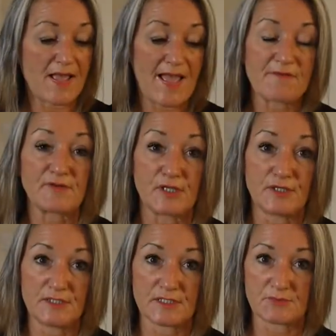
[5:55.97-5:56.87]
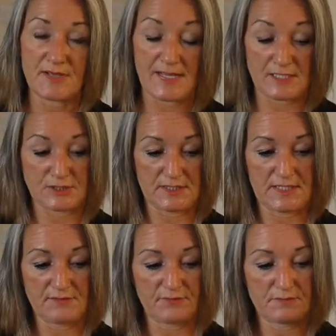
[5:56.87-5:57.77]
I have learned as well, actually,
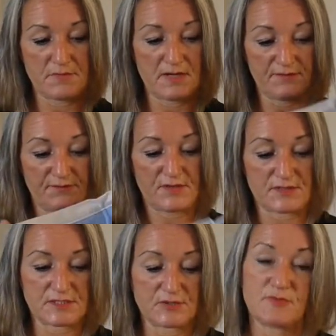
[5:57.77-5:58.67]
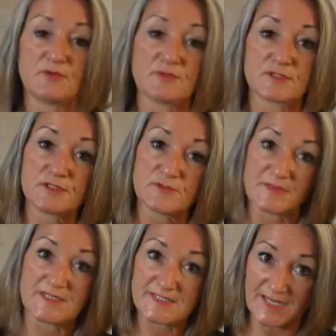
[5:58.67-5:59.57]
from my first quilt to my
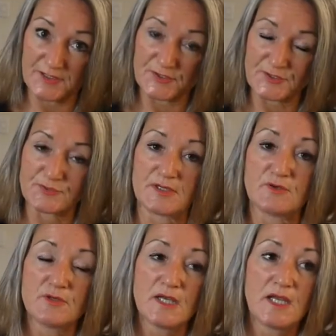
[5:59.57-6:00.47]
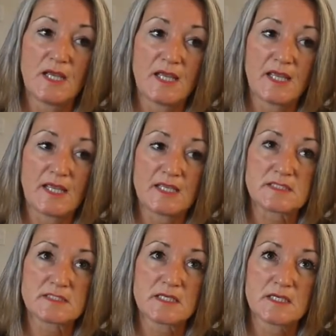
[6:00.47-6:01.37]
second quilt,
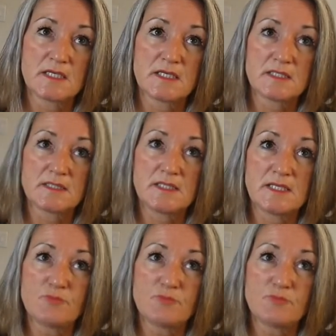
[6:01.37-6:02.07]
is the